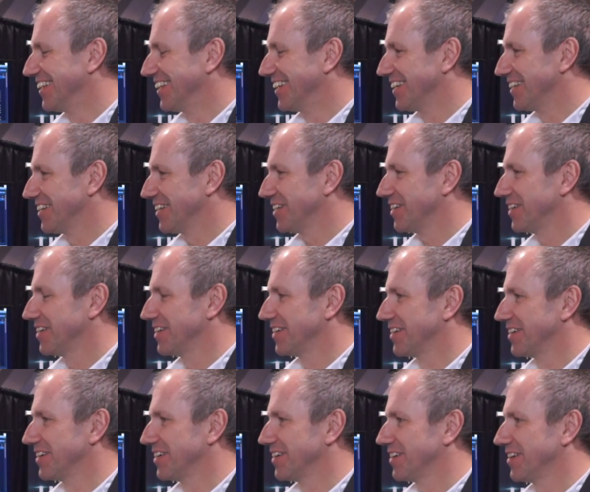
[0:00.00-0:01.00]

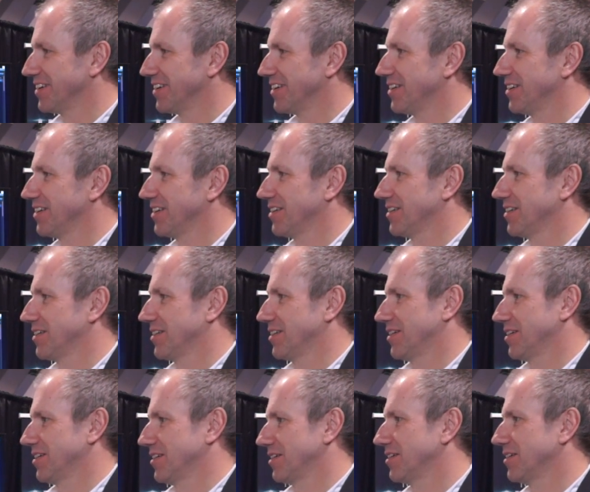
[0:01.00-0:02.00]

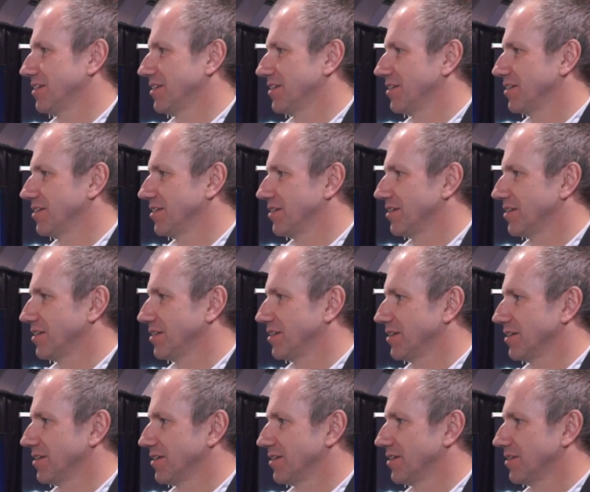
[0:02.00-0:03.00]

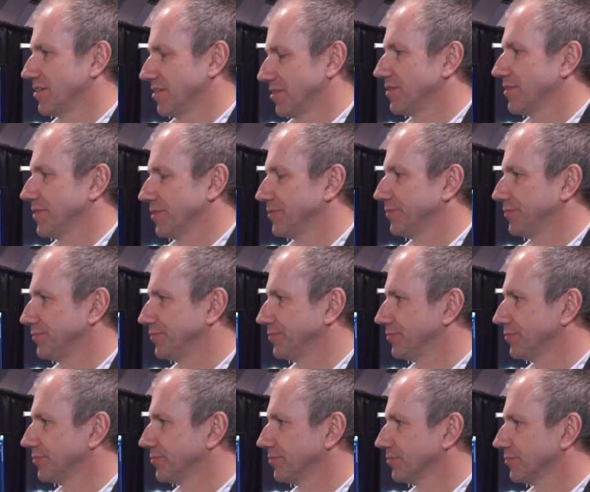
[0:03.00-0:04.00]

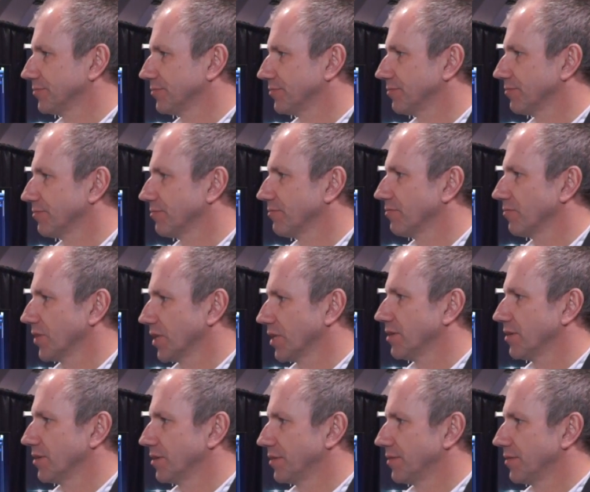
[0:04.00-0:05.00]

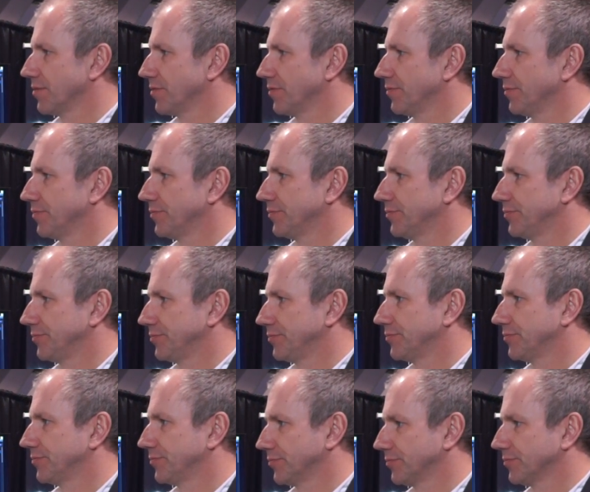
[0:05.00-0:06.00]

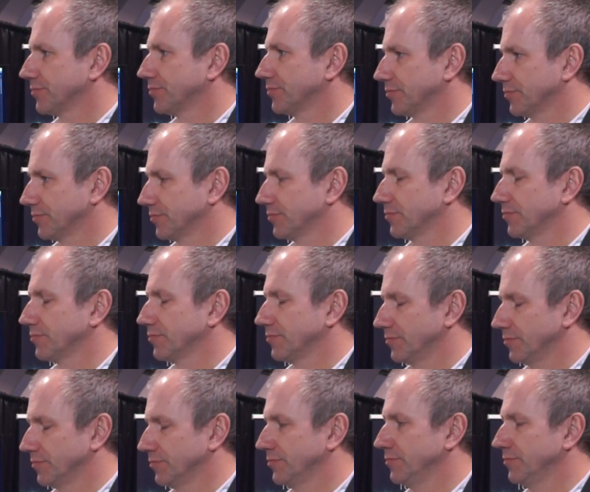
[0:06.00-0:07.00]

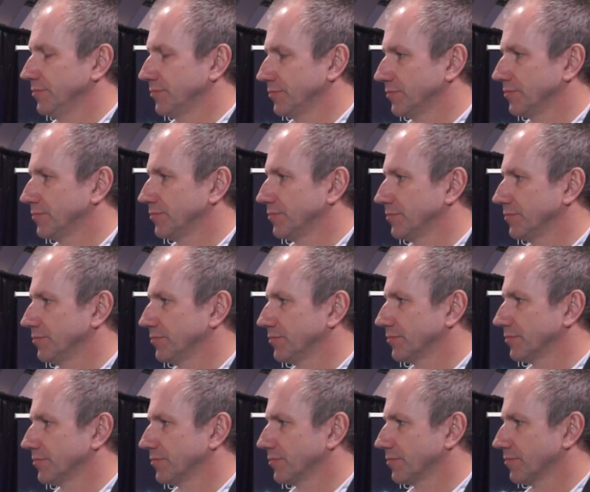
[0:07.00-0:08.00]

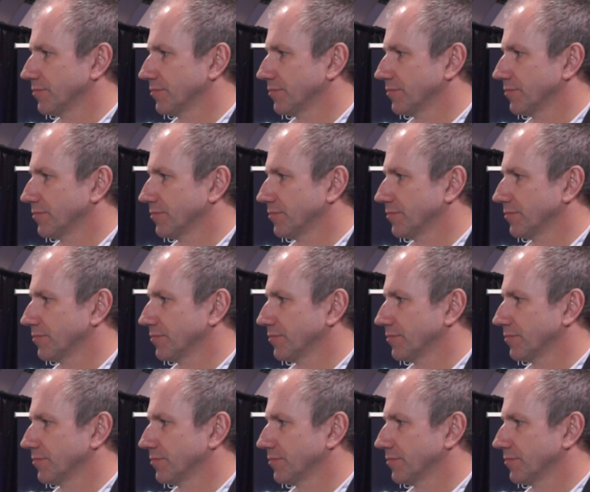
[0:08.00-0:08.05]
No words are spoken by the person on screen.